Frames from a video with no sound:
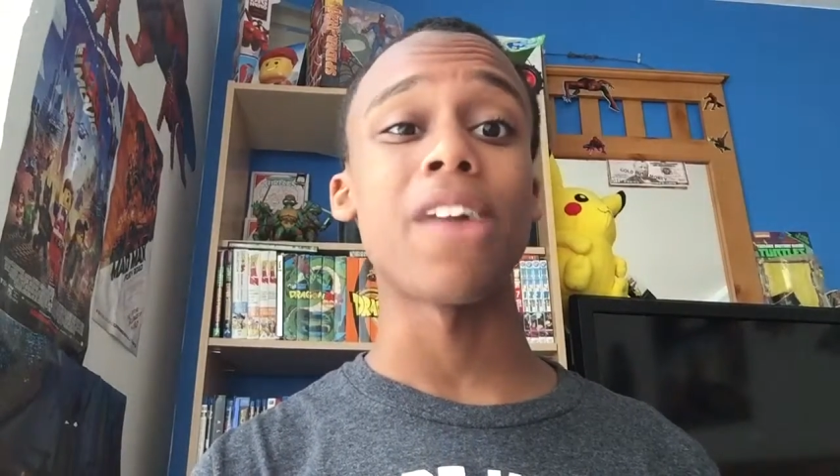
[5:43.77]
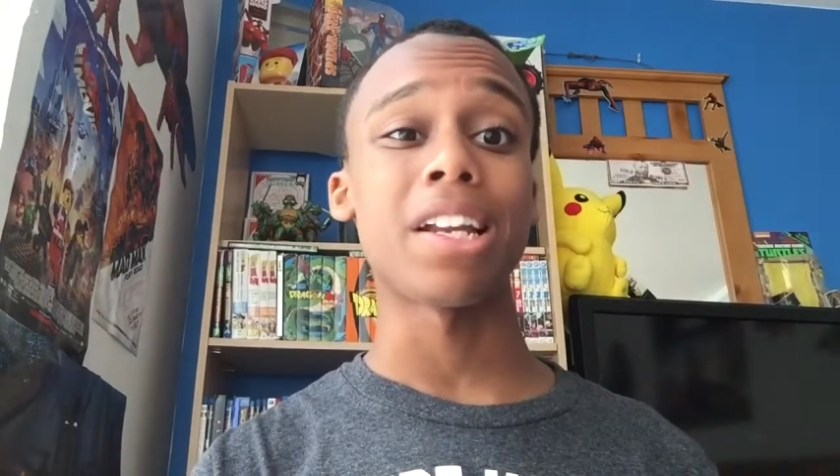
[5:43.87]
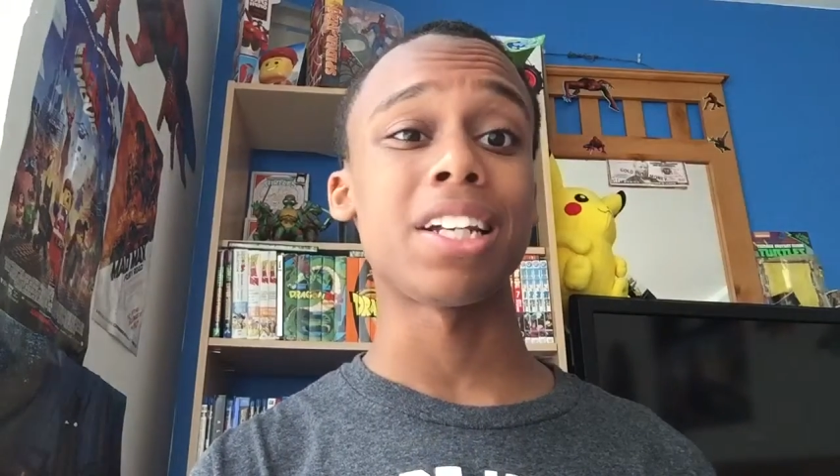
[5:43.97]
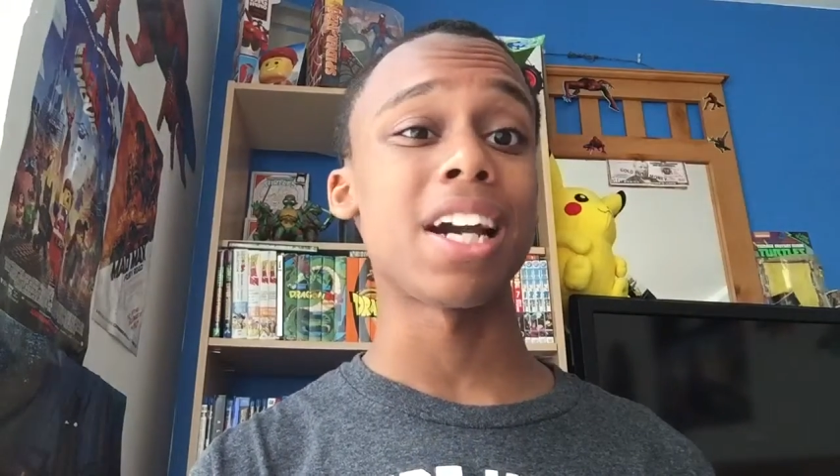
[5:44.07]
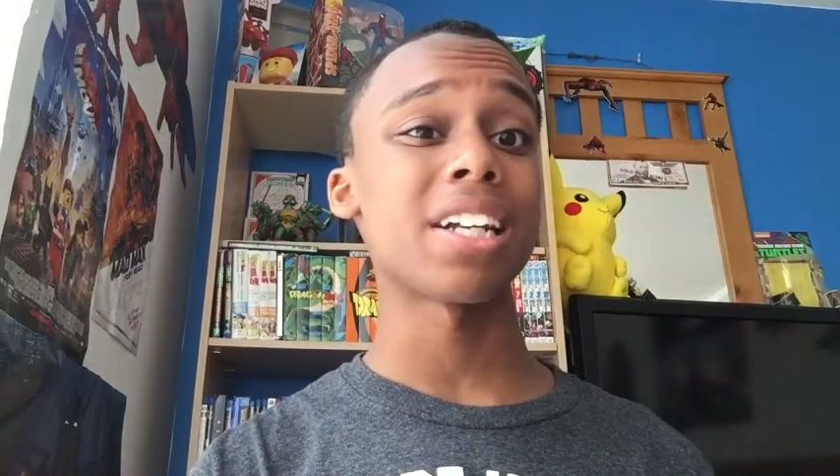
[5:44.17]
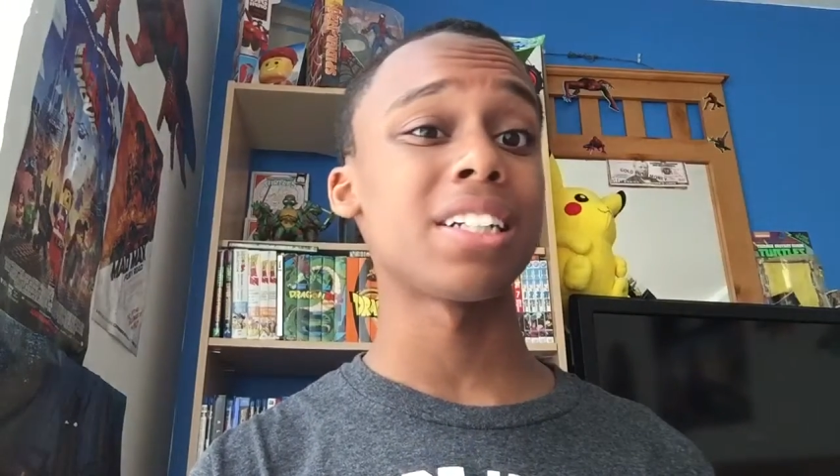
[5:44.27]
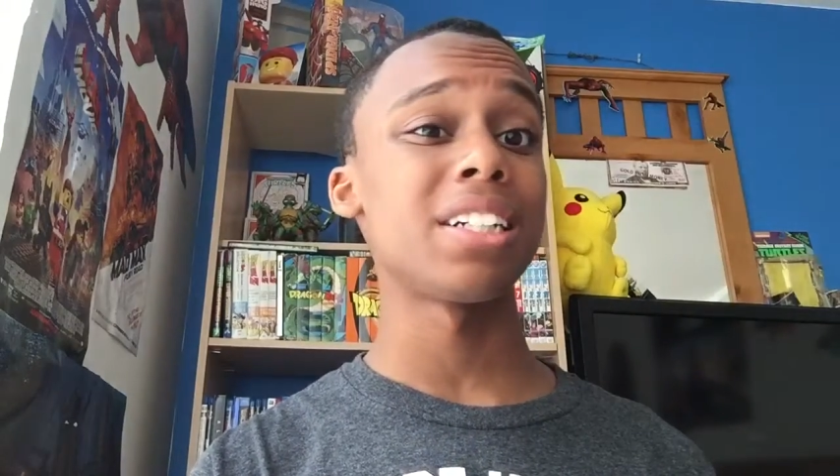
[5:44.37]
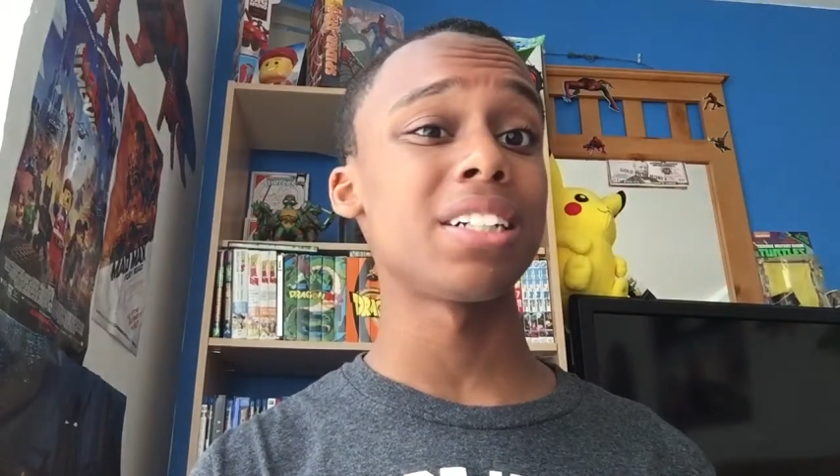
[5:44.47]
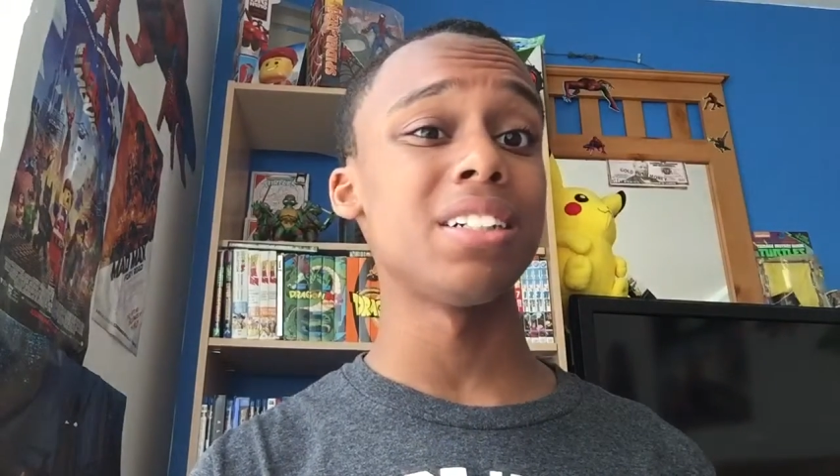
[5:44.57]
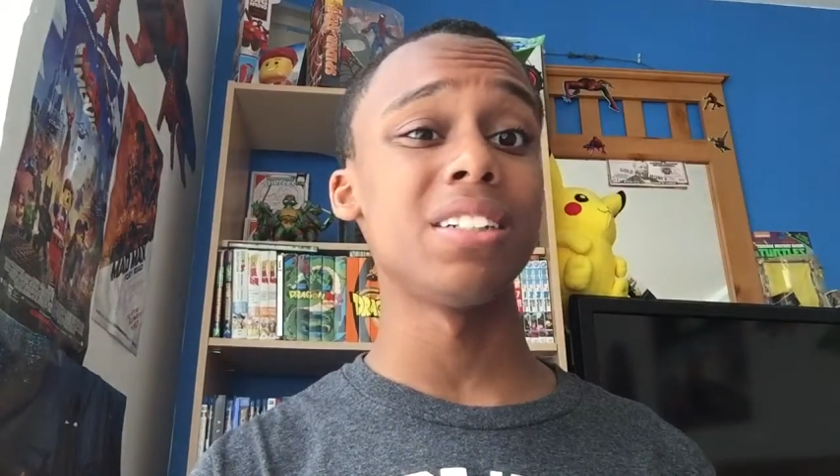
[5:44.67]

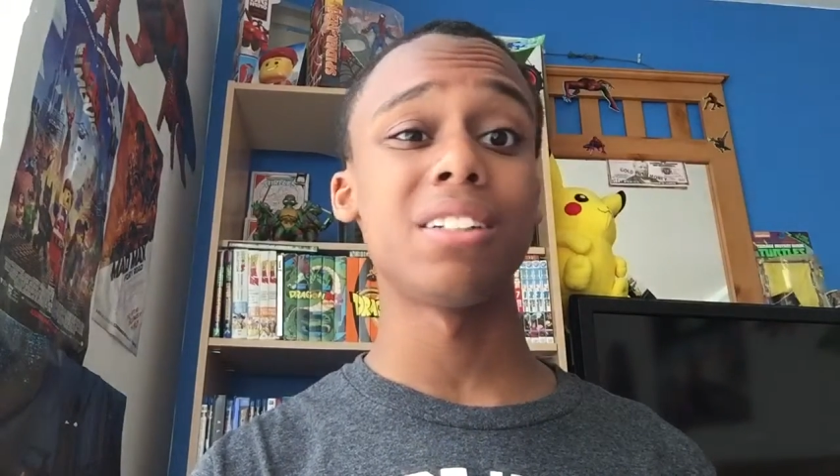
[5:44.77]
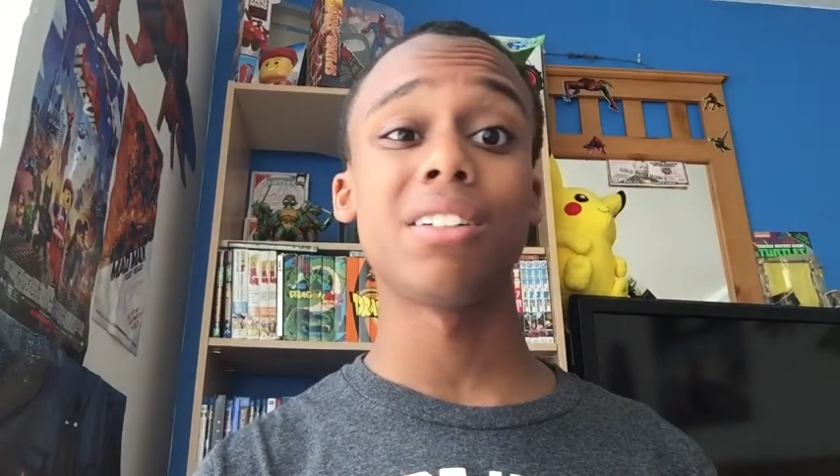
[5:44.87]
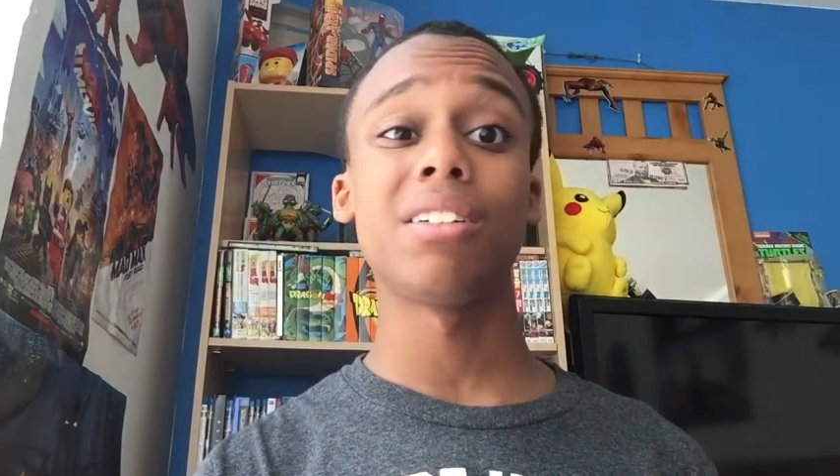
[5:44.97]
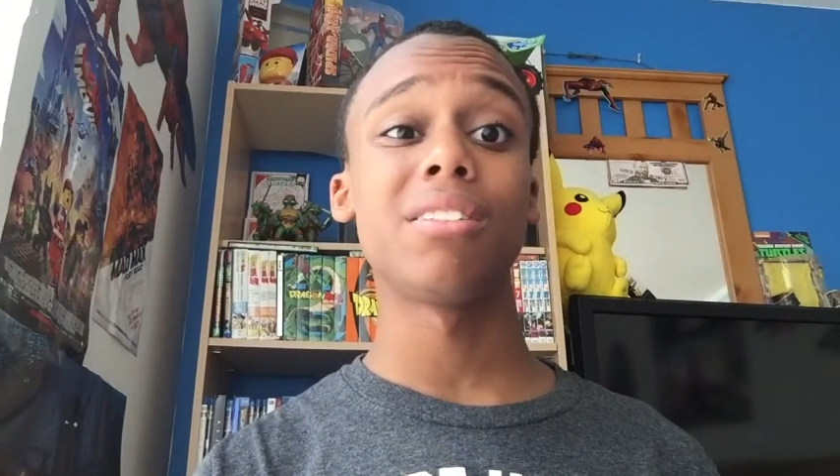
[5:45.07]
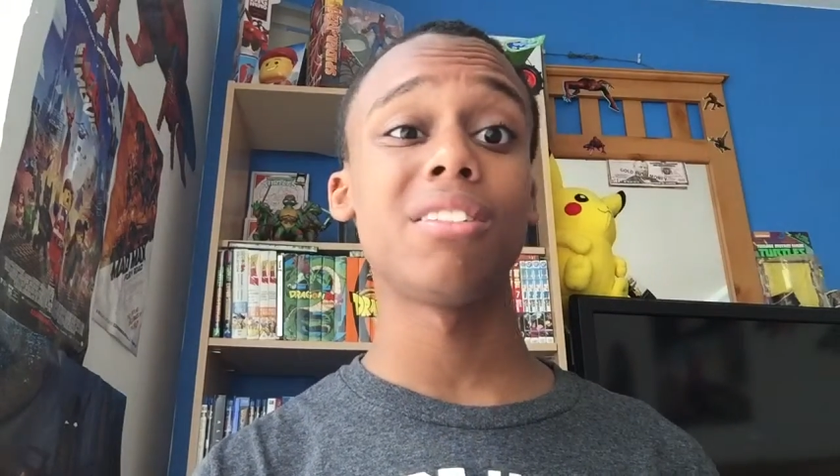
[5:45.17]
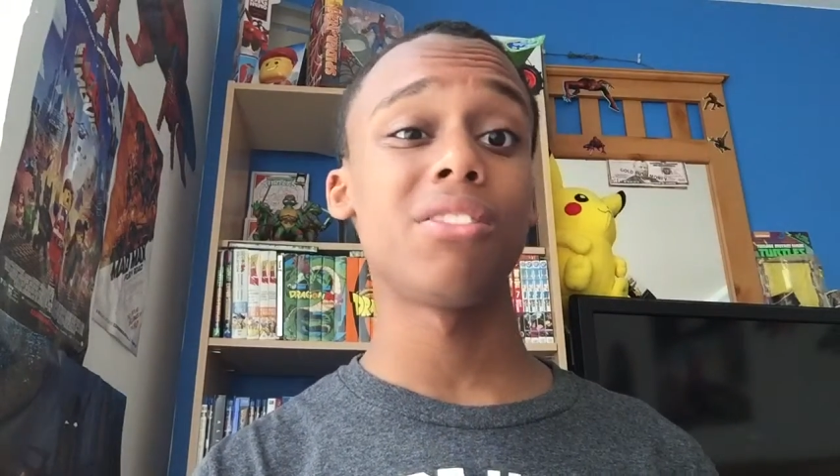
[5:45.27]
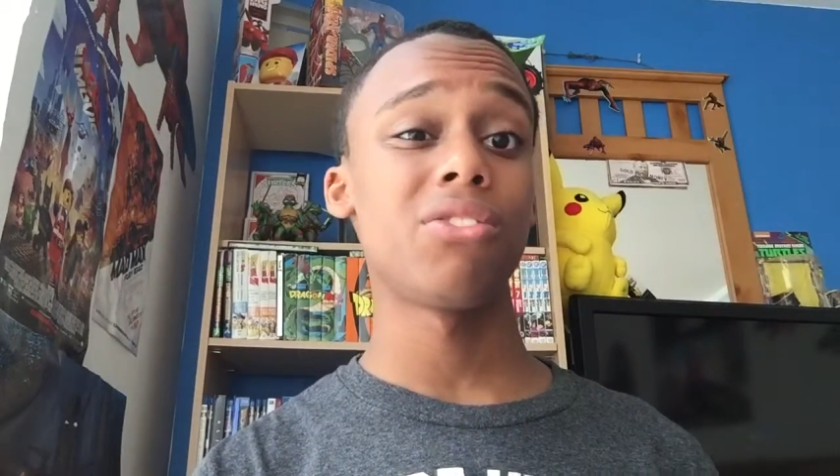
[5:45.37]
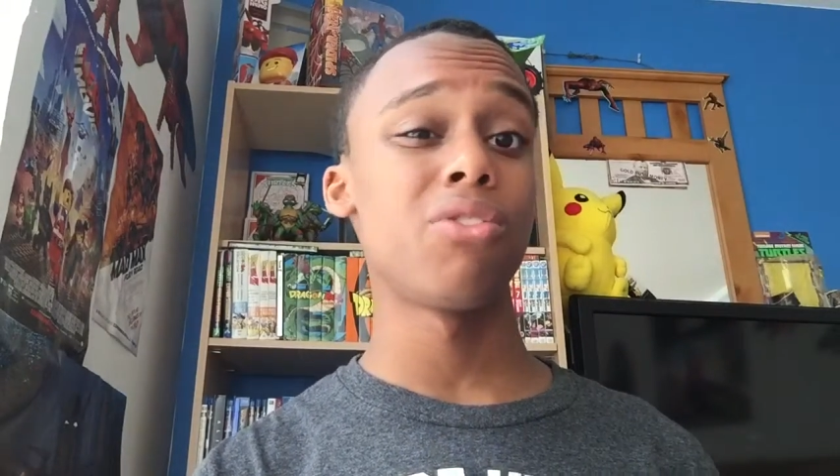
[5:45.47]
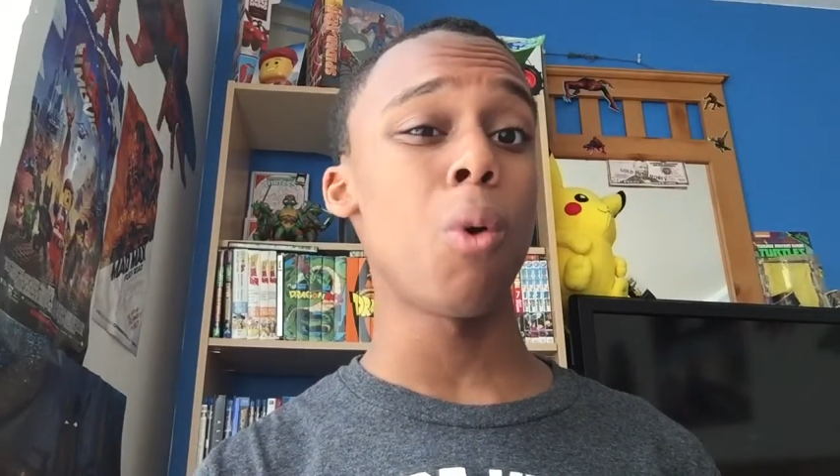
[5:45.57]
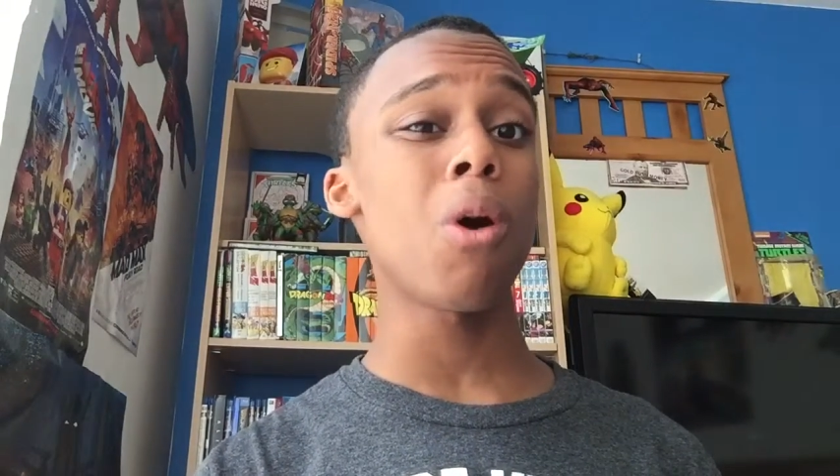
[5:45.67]
Fantastic
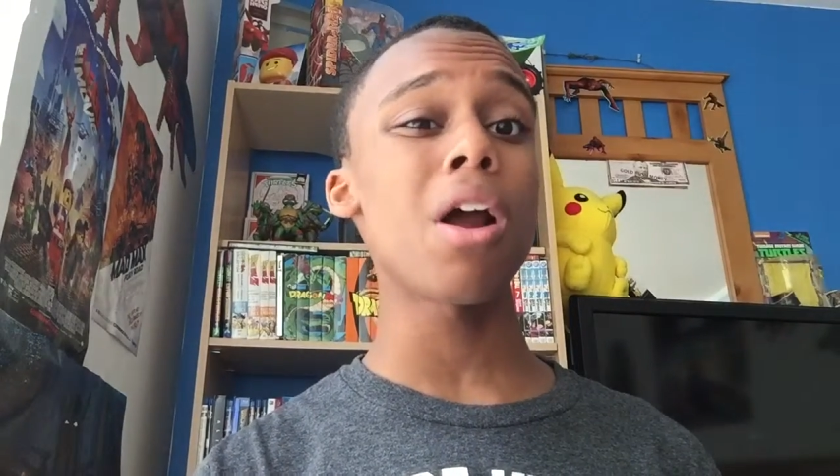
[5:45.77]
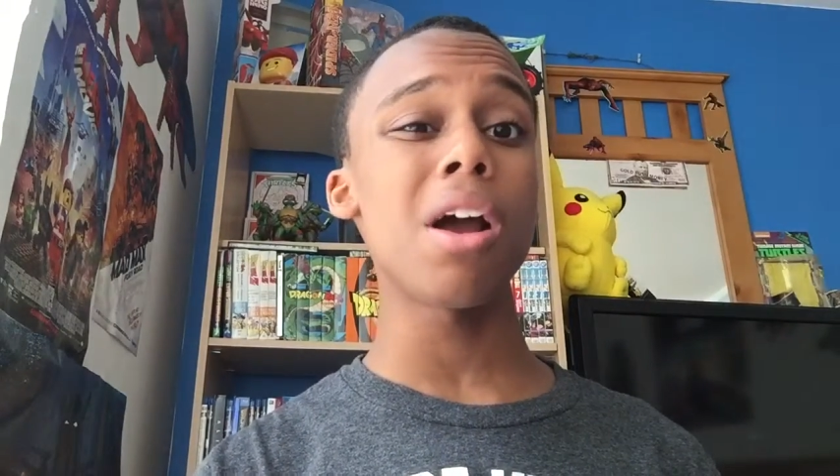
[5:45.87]
Four.